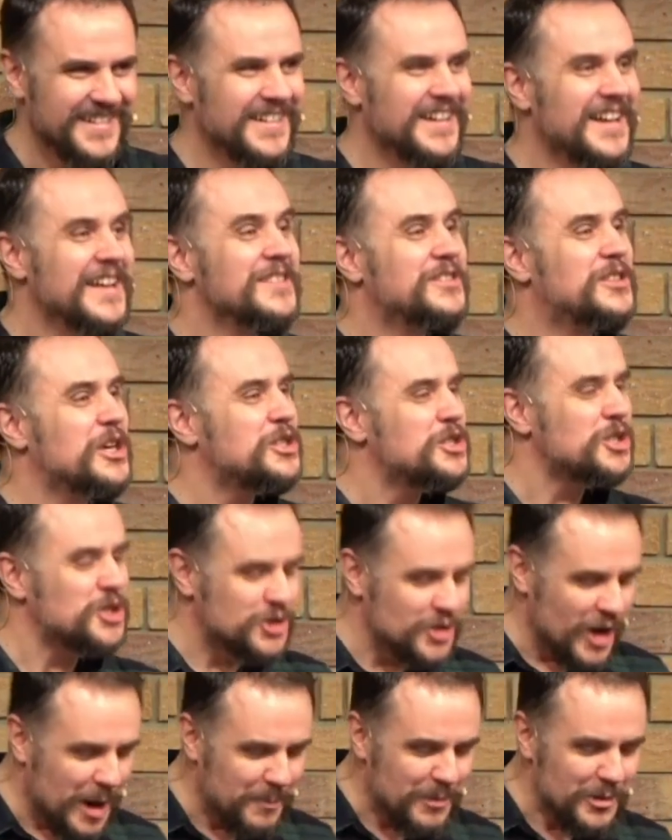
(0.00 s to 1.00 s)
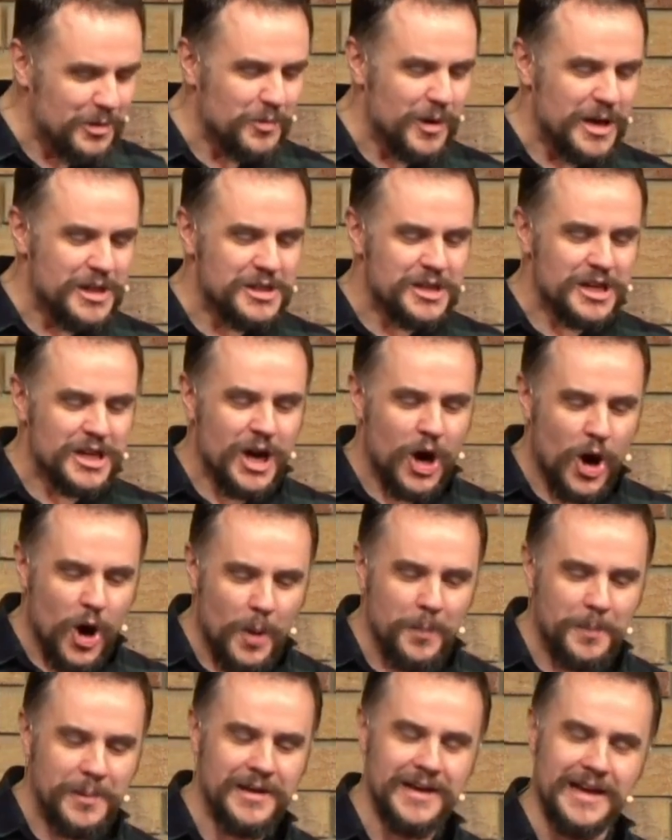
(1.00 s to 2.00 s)
The trouble with
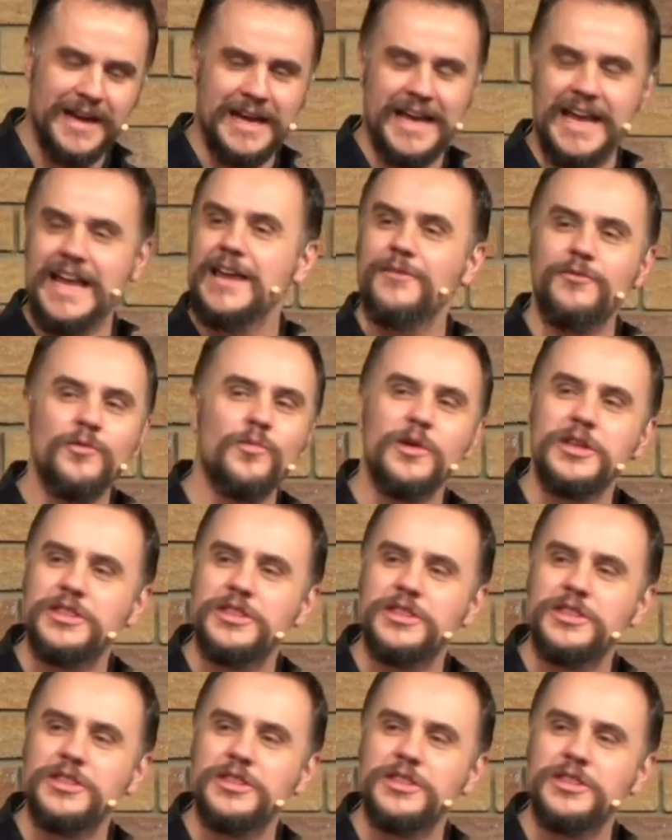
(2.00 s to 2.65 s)
copying, even with the